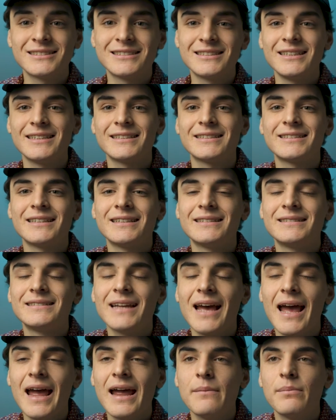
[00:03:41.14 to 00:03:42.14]
see it
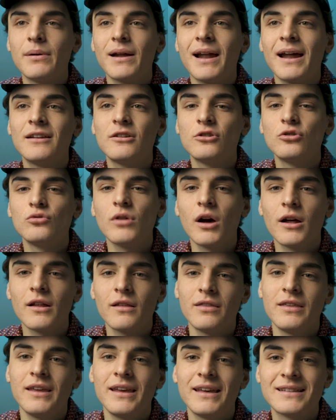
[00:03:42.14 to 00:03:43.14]
today, but I do not
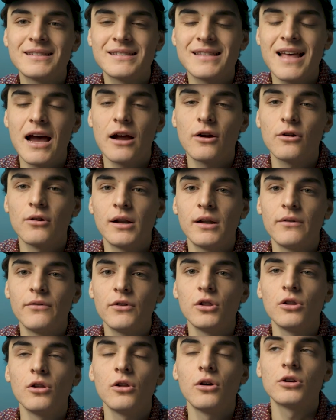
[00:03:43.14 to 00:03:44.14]
think it's that great of a
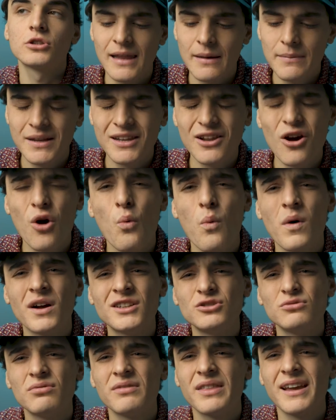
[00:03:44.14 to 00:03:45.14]
look. Let me know
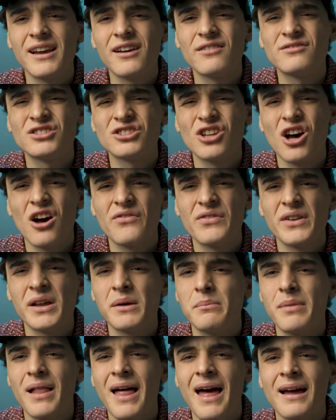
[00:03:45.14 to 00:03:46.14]
what you think of
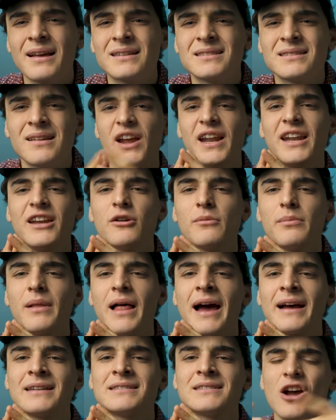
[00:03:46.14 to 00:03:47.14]
softening blacks, fading your
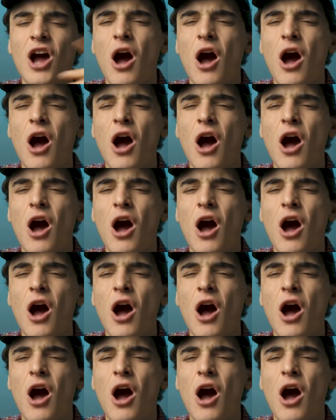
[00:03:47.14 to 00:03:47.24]
blacks.